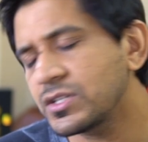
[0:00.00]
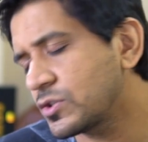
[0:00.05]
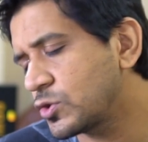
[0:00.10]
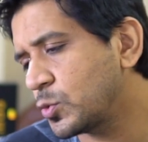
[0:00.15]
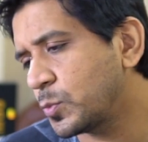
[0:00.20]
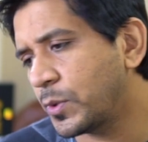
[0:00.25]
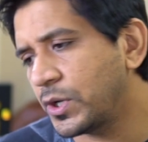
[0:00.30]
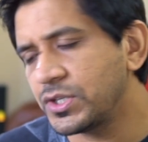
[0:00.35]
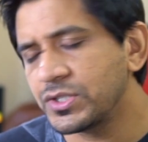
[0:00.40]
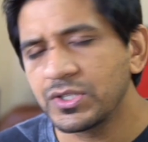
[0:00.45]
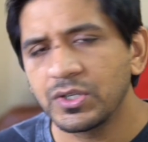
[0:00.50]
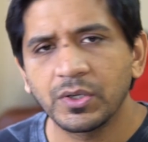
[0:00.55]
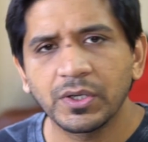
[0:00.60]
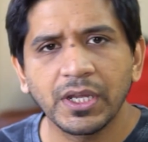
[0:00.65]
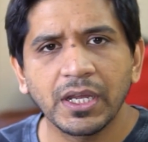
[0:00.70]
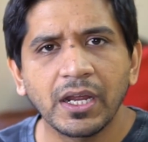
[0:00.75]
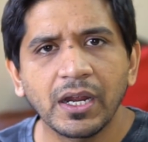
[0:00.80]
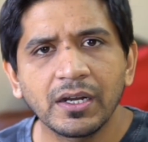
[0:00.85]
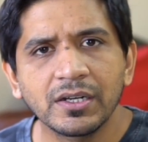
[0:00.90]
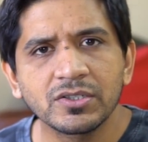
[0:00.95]
2.0
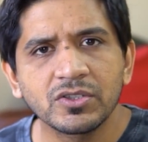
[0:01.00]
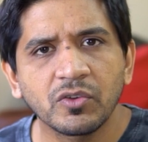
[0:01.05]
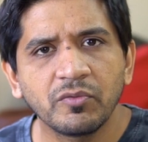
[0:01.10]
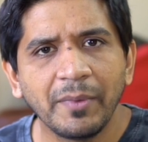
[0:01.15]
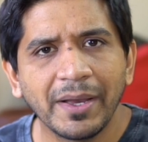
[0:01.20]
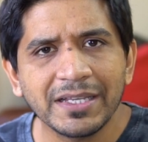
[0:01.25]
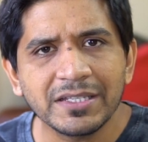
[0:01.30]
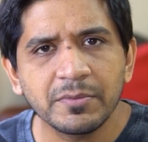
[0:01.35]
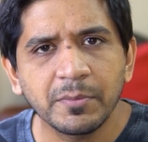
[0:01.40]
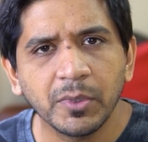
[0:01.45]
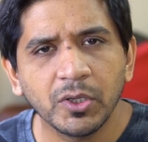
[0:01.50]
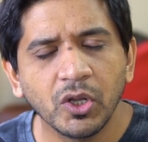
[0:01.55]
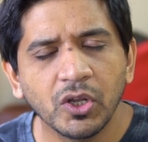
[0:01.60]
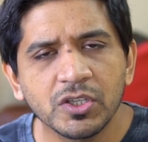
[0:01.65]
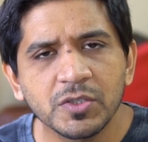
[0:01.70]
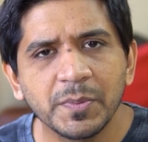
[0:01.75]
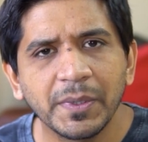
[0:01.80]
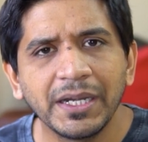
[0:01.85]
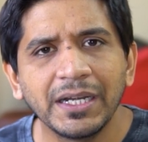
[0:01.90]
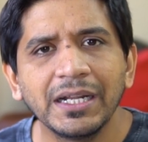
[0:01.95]
gigahertz of maximum clock
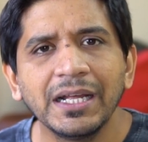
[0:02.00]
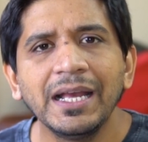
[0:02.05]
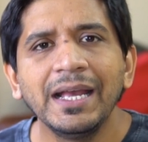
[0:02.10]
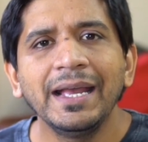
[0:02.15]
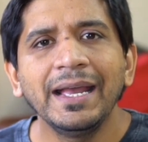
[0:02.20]
speed,